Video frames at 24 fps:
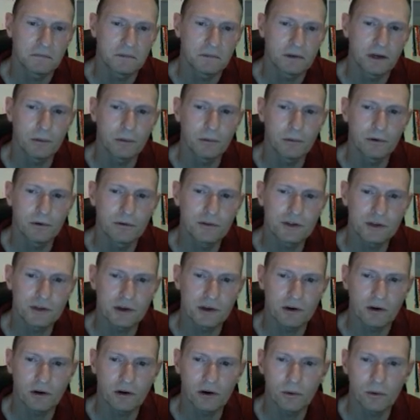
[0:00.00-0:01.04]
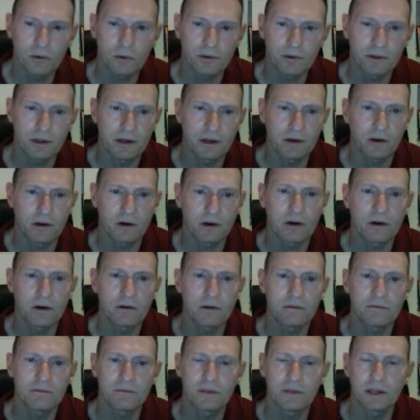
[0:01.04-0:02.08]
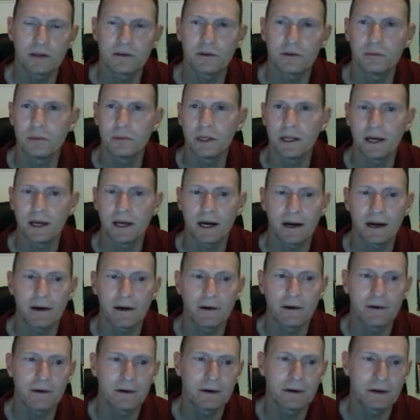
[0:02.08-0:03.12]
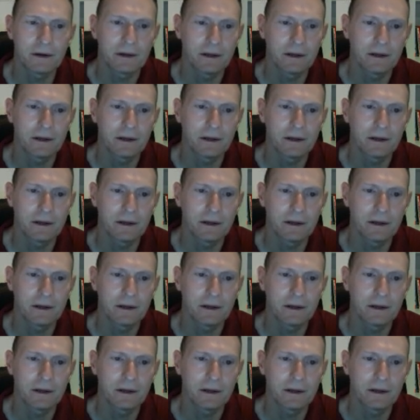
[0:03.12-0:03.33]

Numbers are what they are. They could be higher.